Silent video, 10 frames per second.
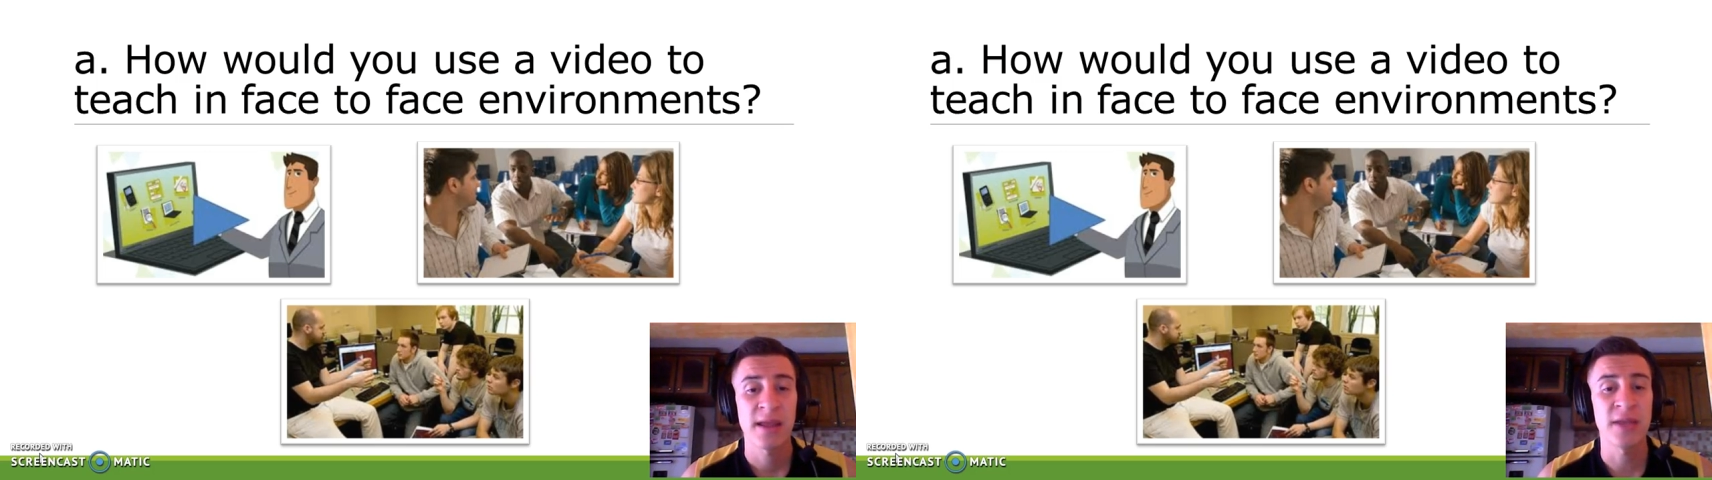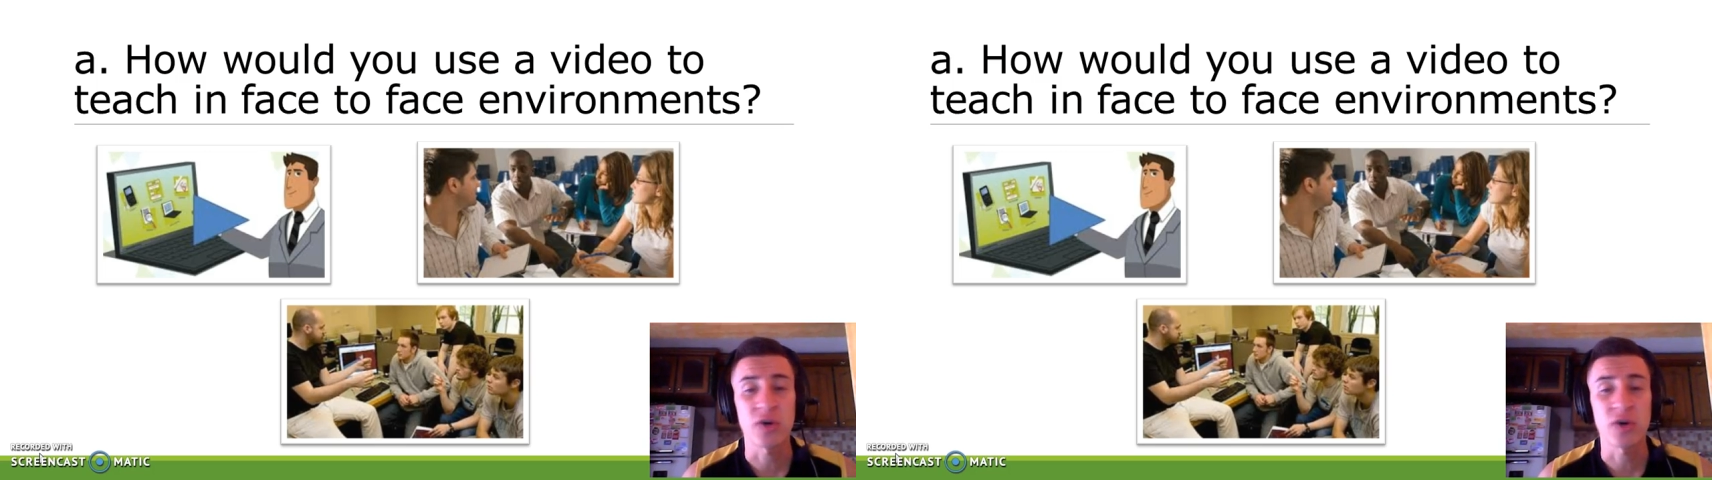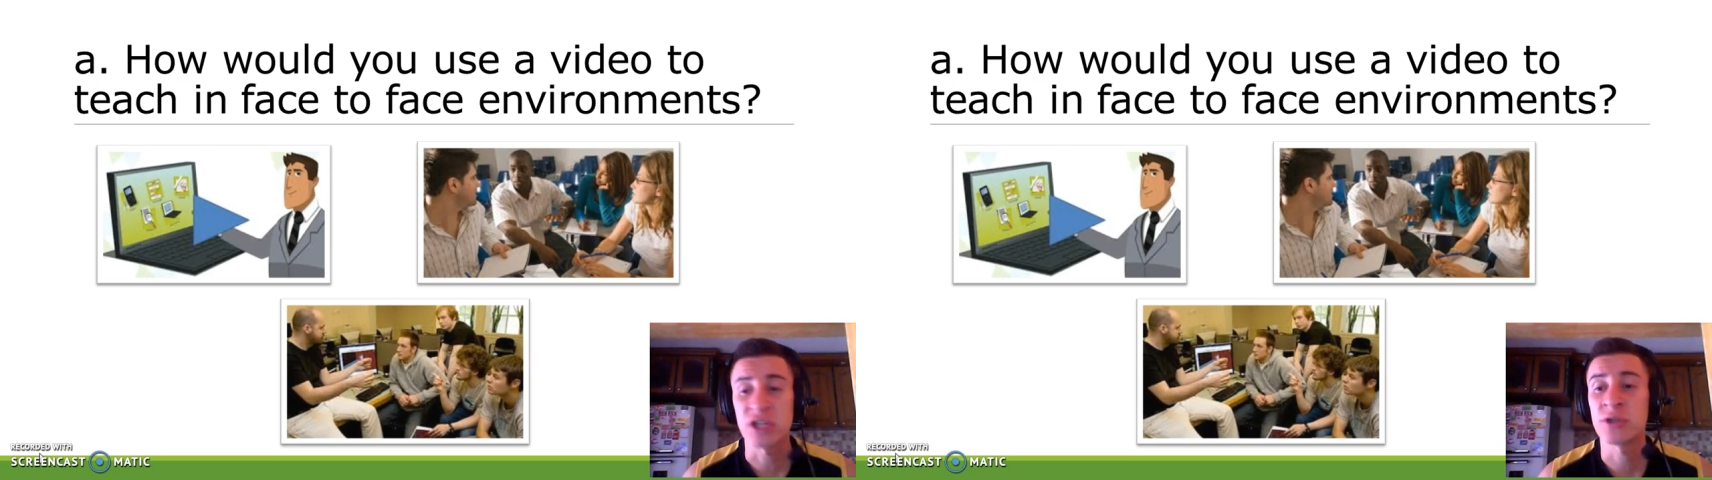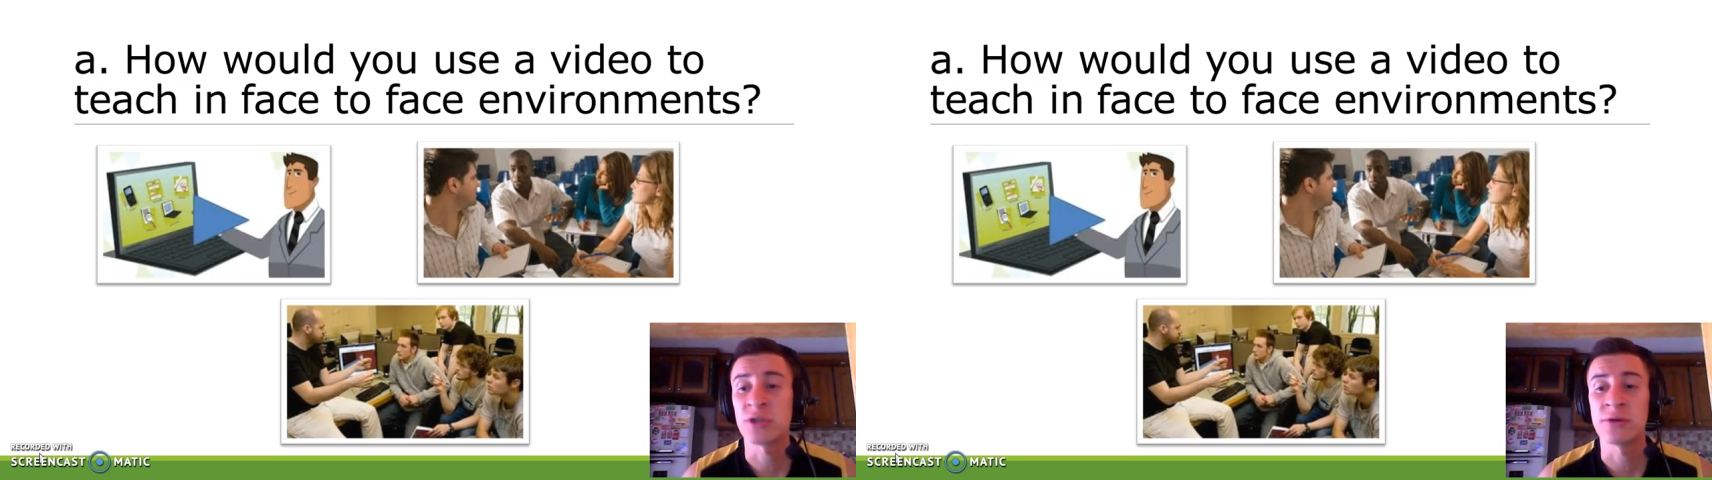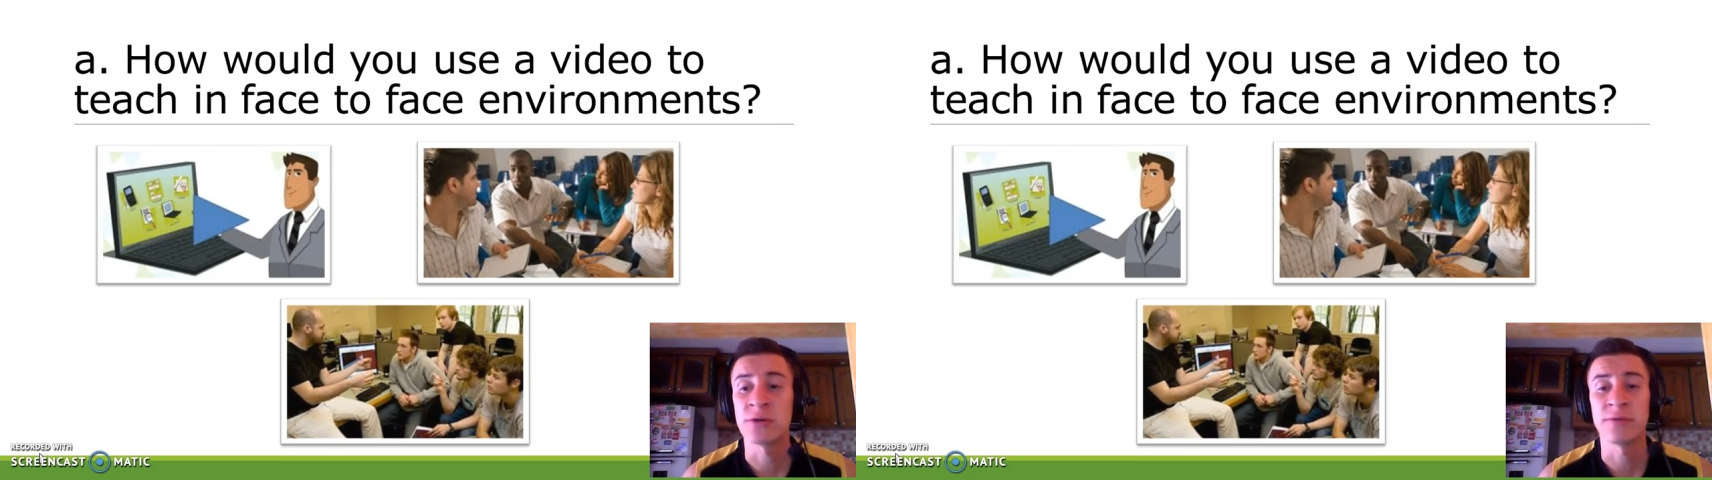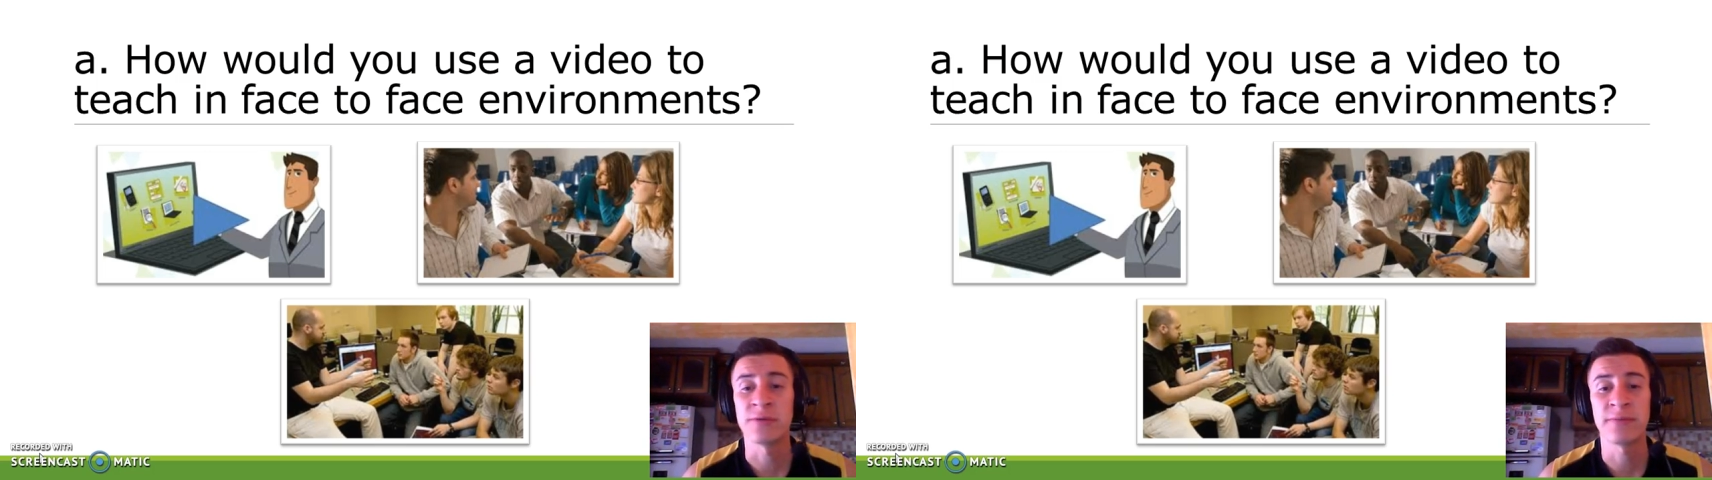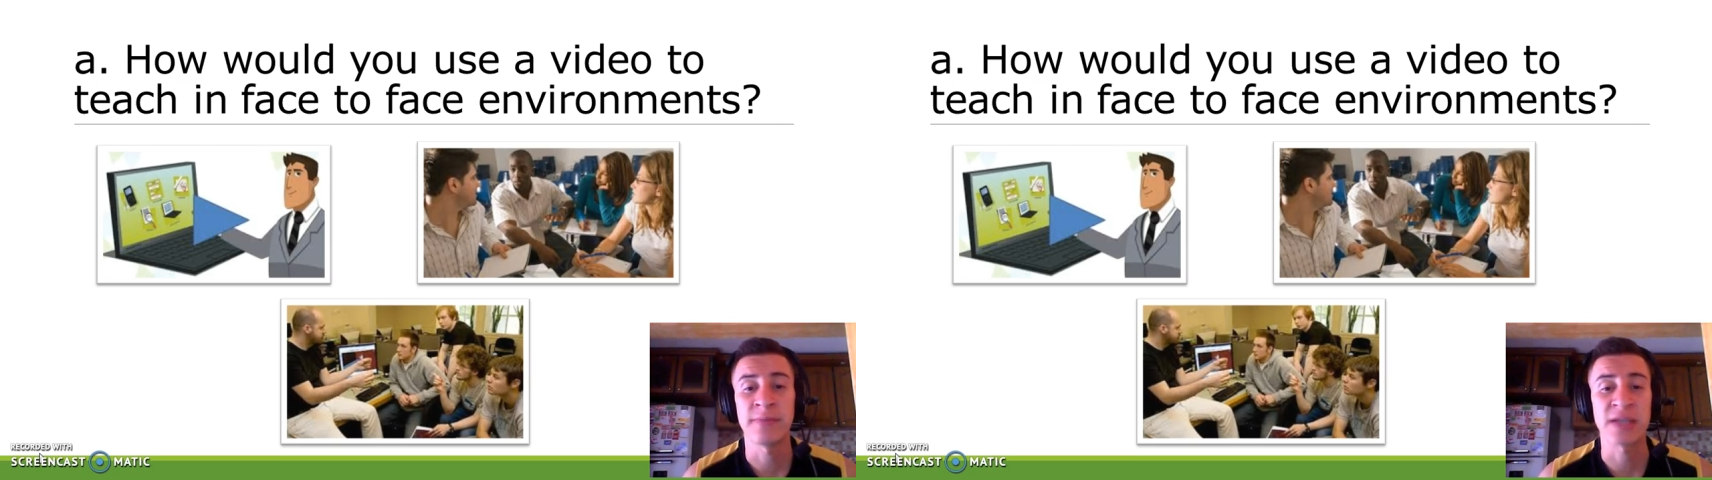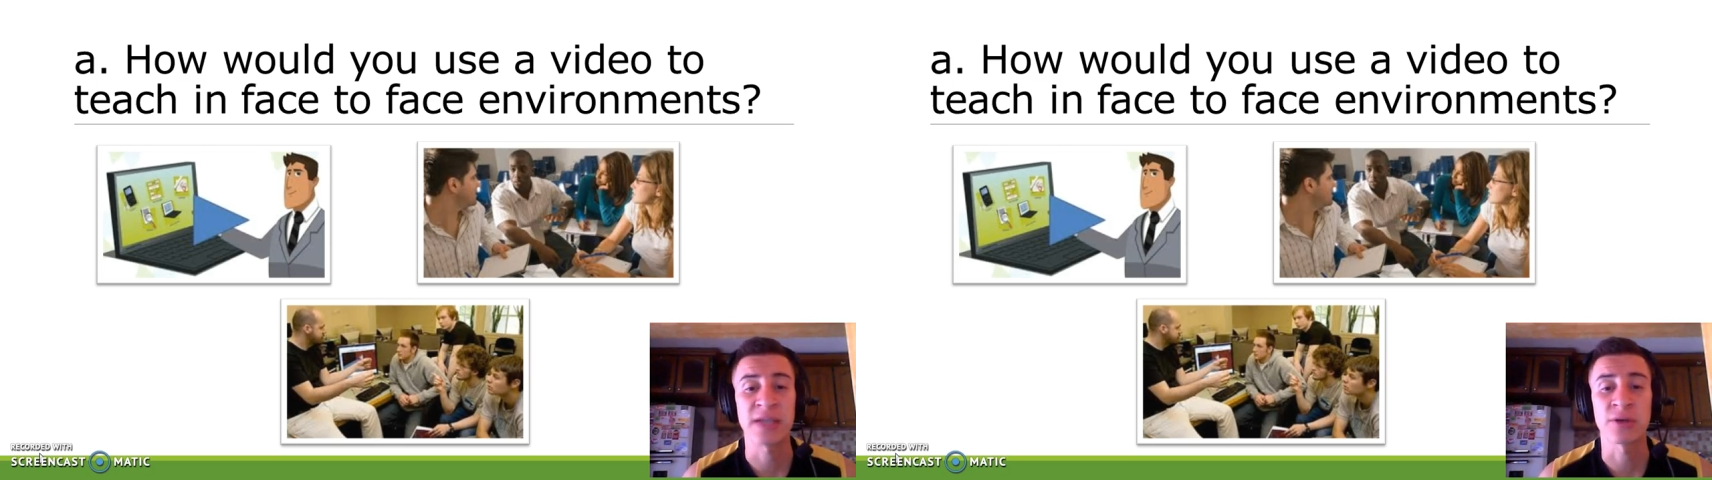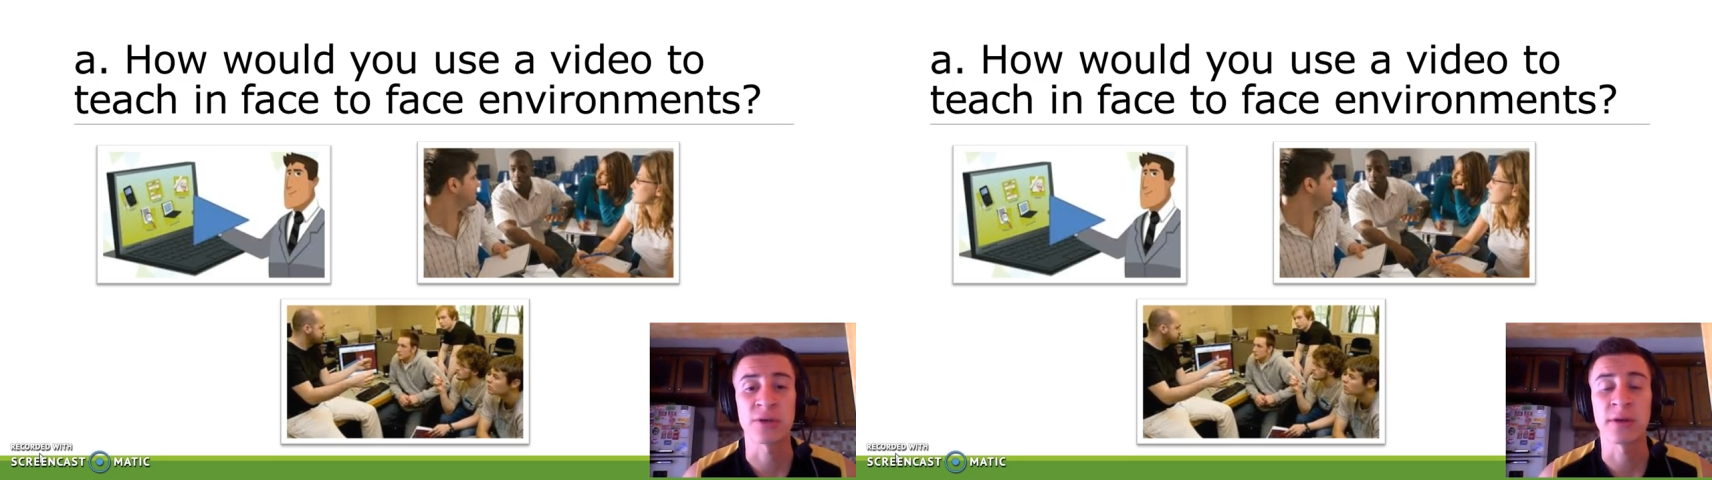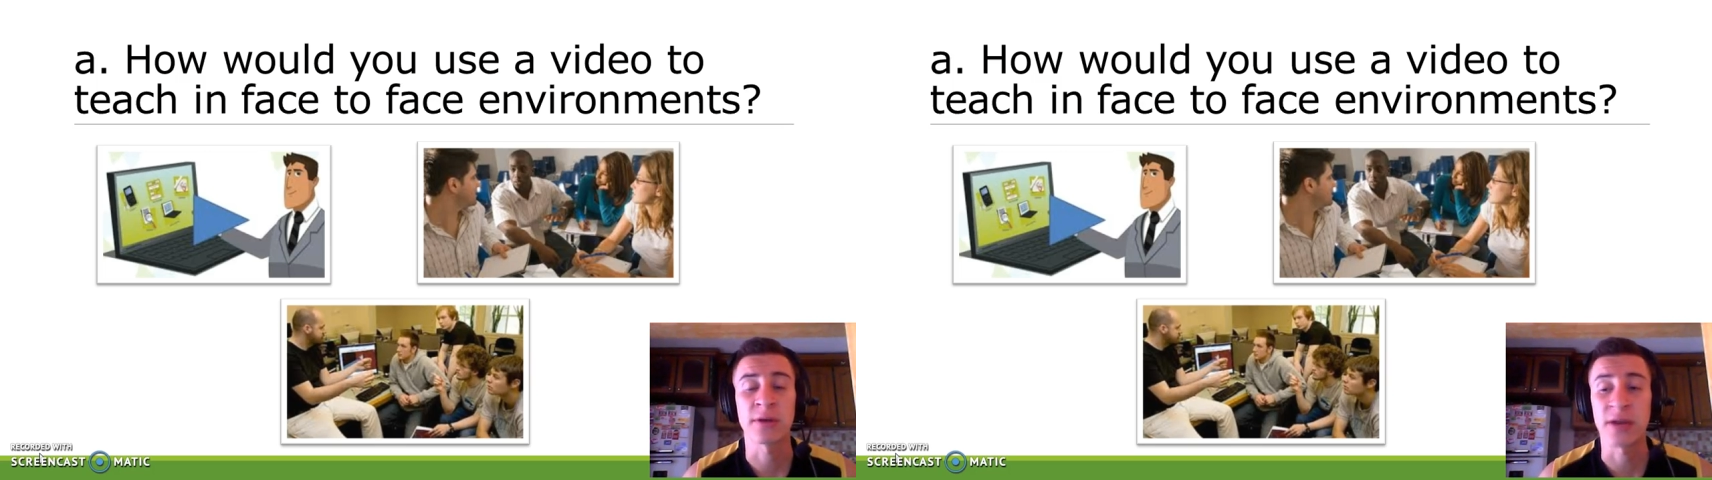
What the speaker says: in order to make some